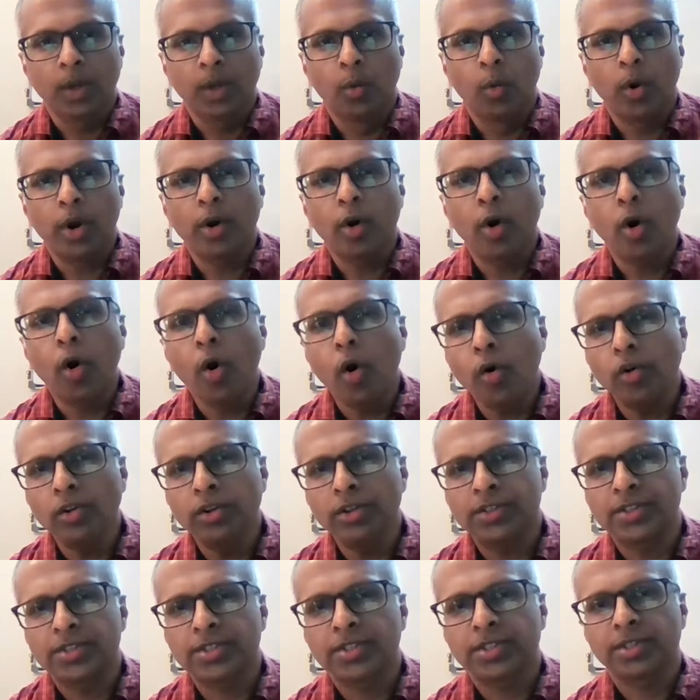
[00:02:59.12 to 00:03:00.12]
what
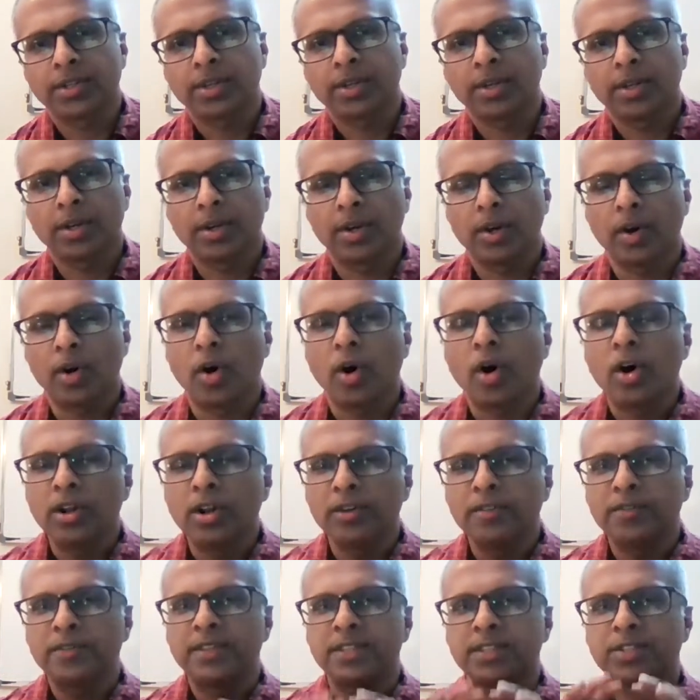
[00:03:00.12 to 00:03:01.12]
holds all
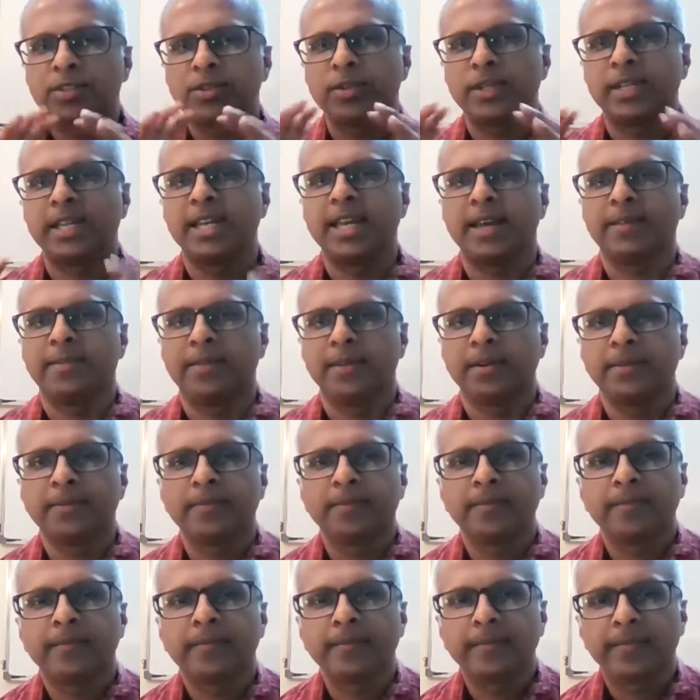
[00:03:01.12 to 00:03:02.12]
of this together
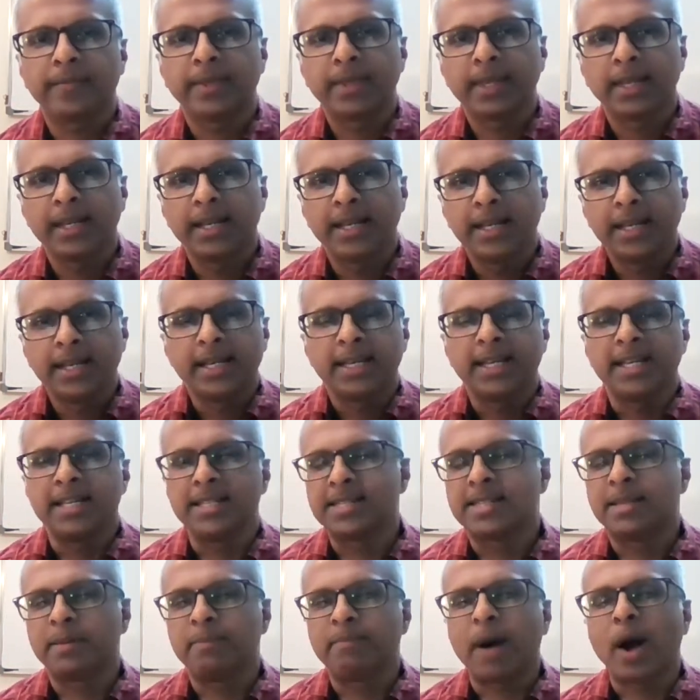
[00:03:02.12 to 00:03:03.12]

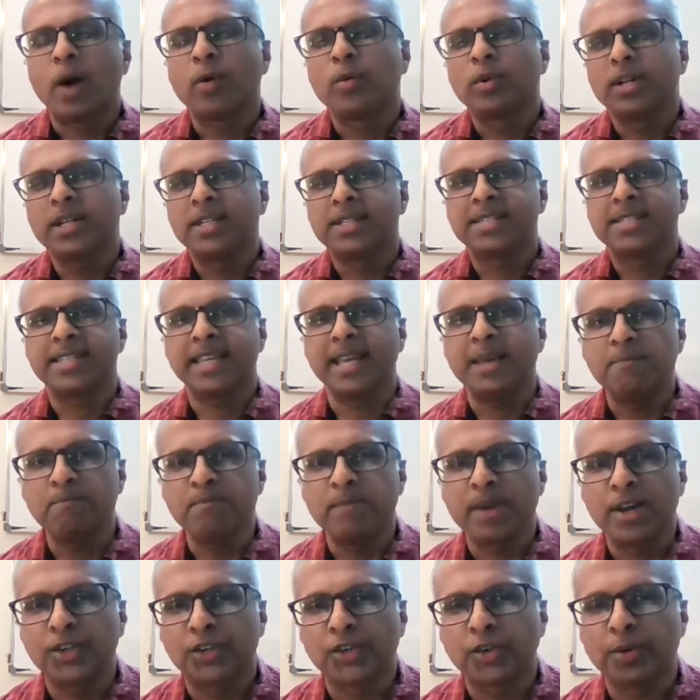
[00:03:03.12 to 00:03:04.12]
is the boundless,
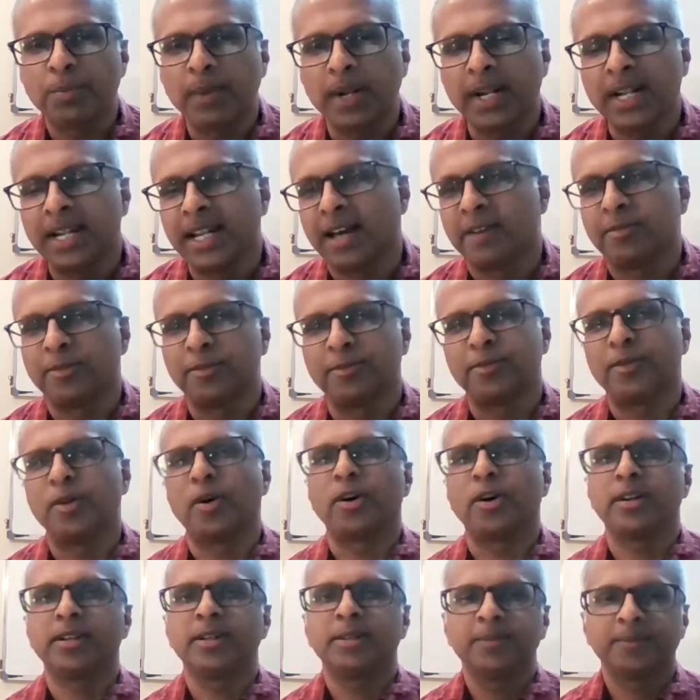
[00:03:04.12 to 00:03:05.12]
immeasurable love of
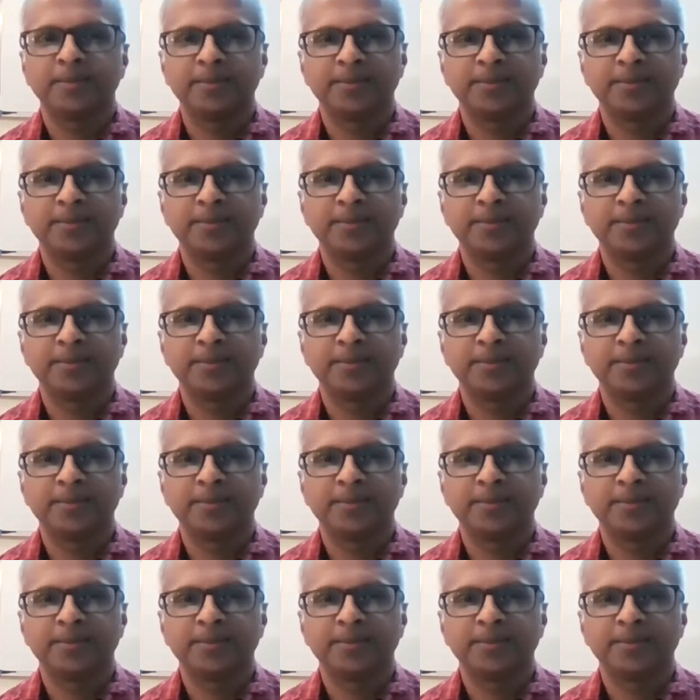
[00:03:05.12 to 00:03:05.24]
God.